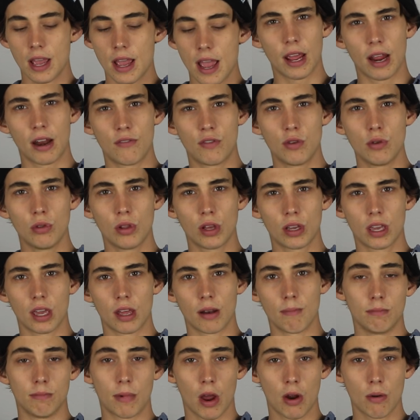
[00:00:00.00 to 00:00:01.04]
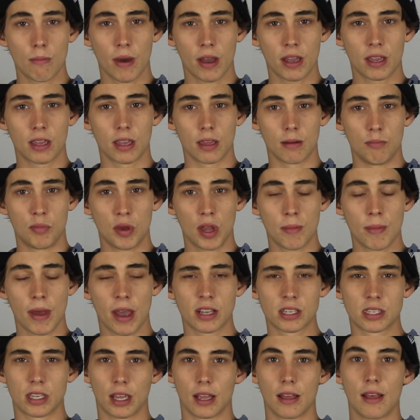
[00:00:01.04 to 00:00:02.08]
And if you look at mountain biking and
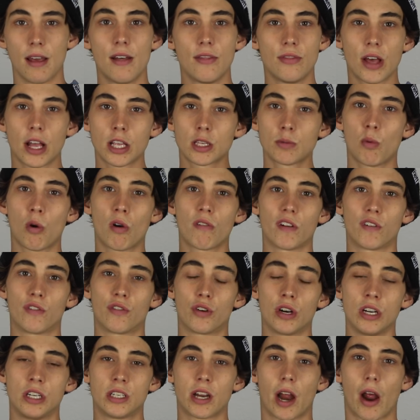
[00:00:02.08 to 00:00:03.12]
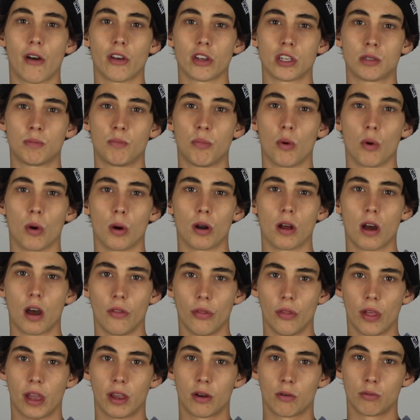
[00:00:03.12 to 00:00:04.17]
BMXing, that's more of a freestyle sport,
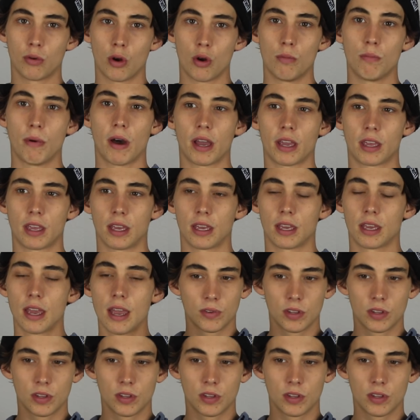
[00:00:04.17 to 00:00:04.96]
unlike road biking,